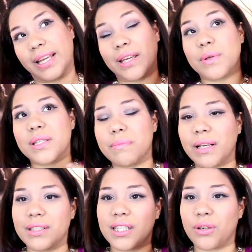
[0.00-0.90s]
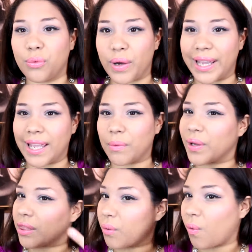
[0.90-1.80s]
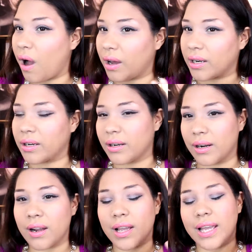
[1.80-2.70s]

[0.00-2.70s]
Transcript: Like, it was melting away with the water.